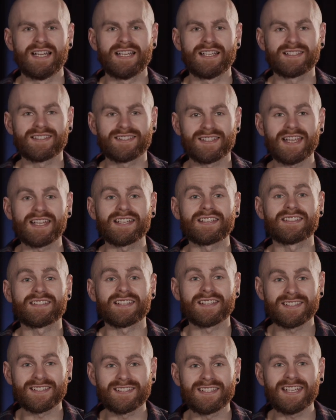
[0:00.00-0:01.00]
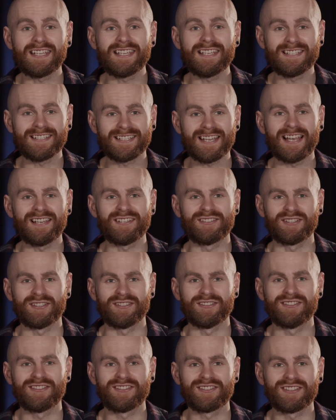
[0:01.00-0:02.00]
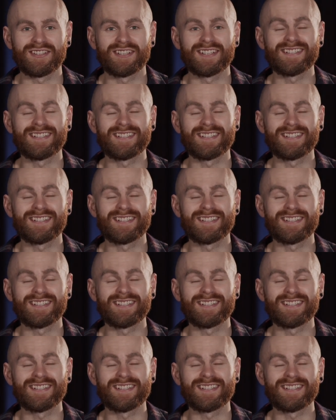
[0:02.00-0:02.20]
6 sticky skeletons,